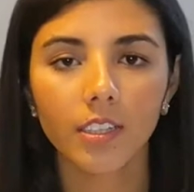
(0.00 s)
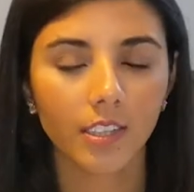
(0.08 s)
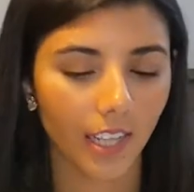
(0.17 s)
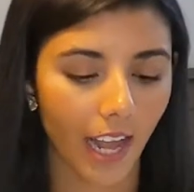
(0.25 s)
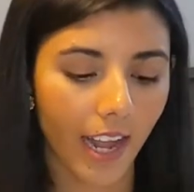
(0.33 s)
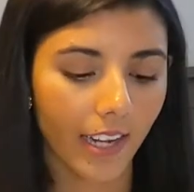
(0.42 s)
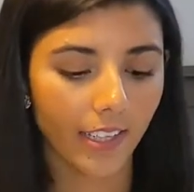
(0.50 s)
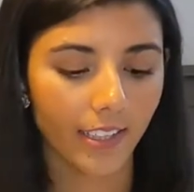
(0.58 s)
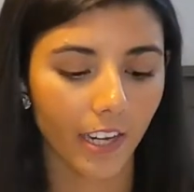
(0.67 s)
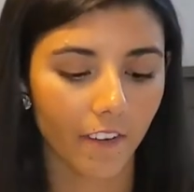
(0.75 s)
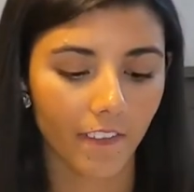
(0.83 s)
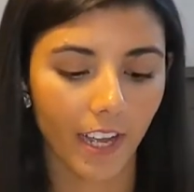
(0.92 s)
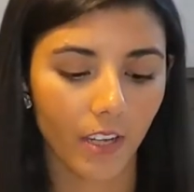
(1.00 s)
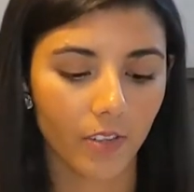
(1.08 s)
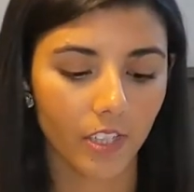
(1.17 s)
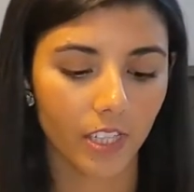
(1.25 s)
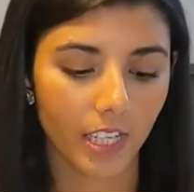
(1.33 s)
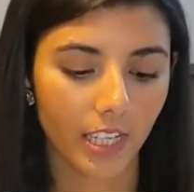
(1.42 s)
line that I
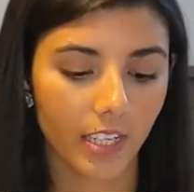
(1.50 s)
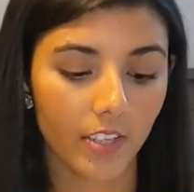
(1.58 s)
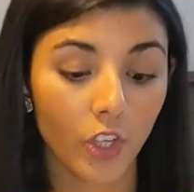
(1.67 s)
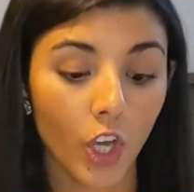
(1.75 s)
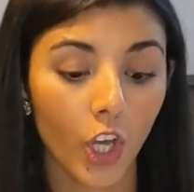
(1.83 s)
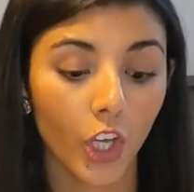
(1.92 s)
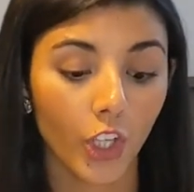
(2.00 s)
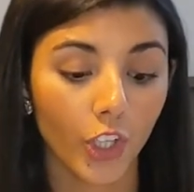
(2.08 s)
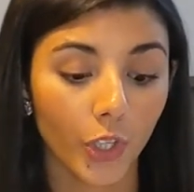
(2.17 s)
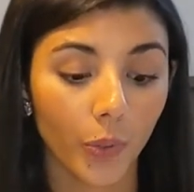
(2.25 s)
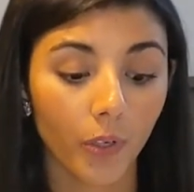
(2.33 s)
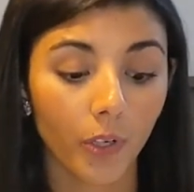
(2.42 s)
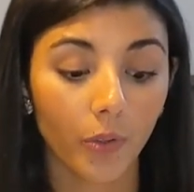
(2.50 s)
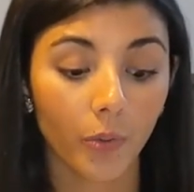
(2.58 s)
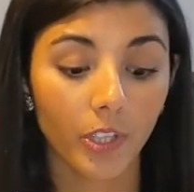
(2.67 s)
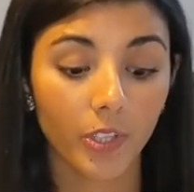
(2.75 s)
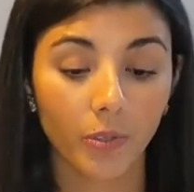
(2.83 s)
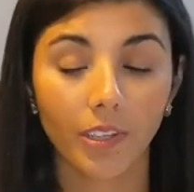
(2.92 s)
found is, you are
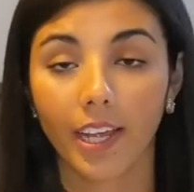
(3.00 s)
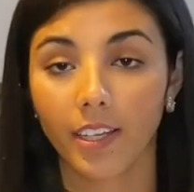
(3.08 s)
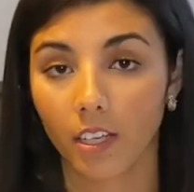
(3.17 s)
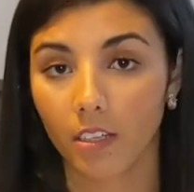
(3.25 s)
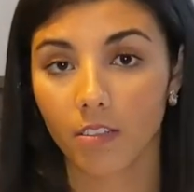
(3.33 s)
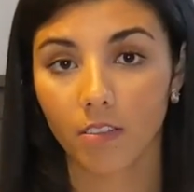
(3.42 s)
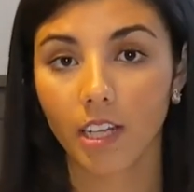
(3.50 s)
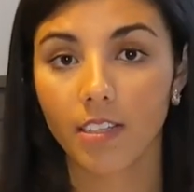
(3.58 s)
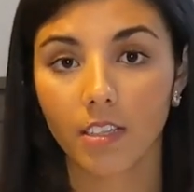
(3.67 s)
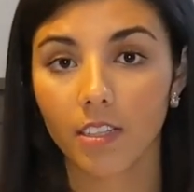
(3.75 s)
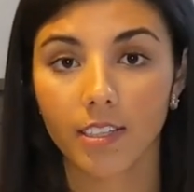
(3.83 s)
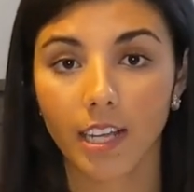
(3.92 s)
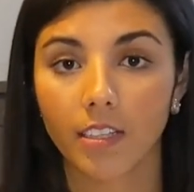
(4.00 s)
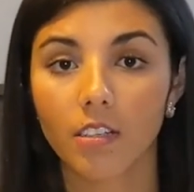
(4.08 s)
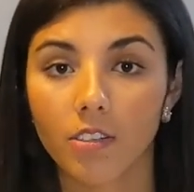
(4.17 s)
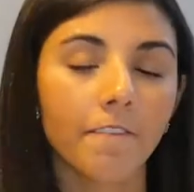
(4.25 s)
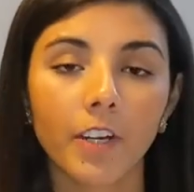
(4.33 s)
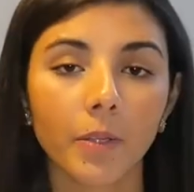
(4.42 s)
going to like it. That's the sentence.
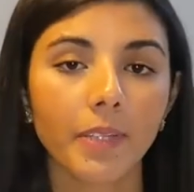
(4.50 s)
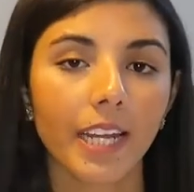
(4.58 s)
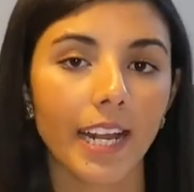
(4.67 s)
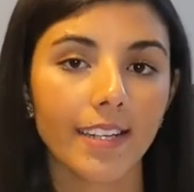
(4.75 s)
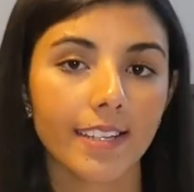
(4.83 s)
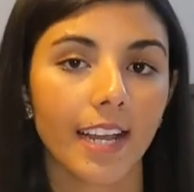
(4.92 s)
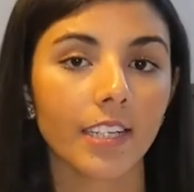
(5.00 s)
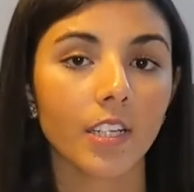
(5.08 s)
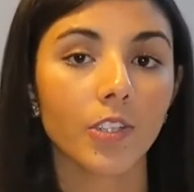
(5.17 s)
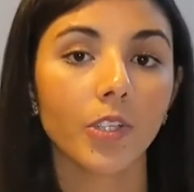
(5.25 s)
The verb that I assigned it